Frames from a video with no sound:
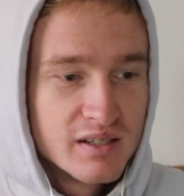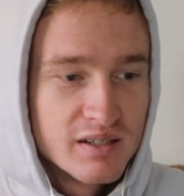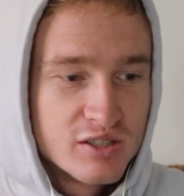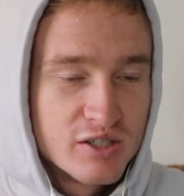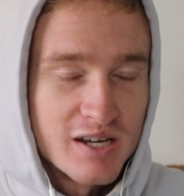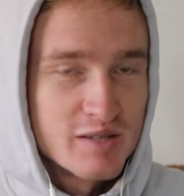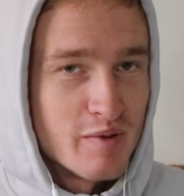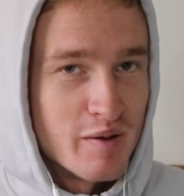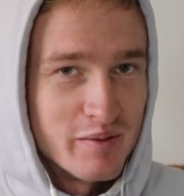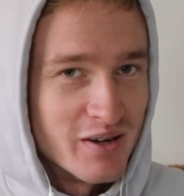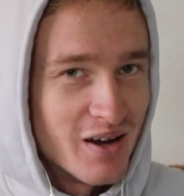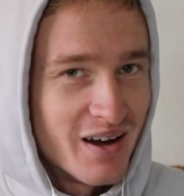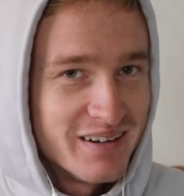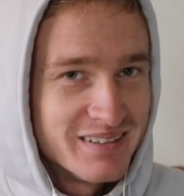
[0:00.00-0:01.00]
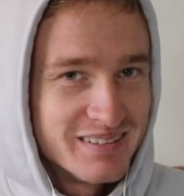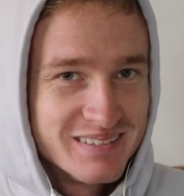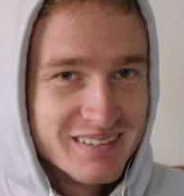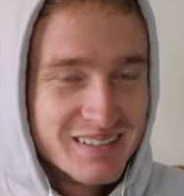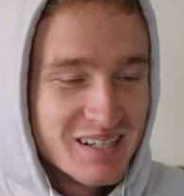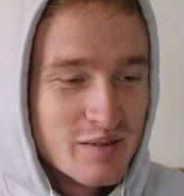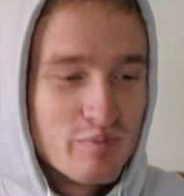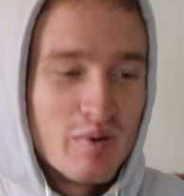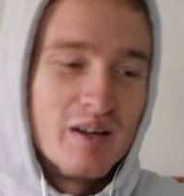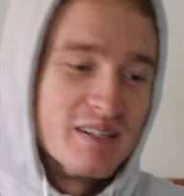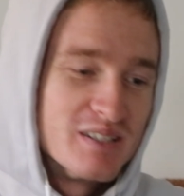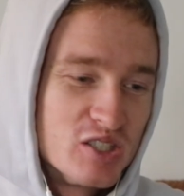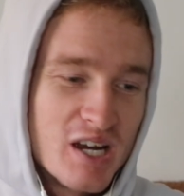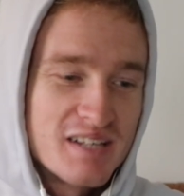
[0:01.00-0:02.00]
Chess maybe not,
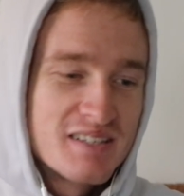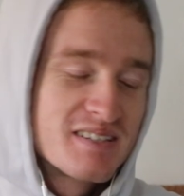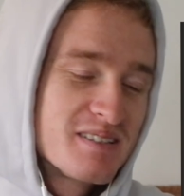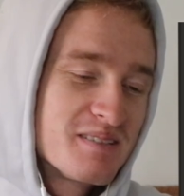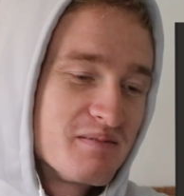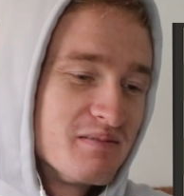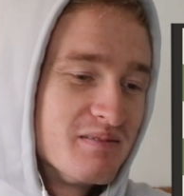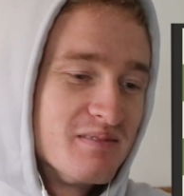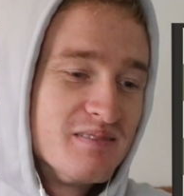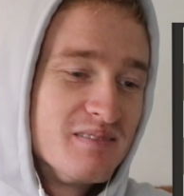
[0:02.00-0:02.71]
but chess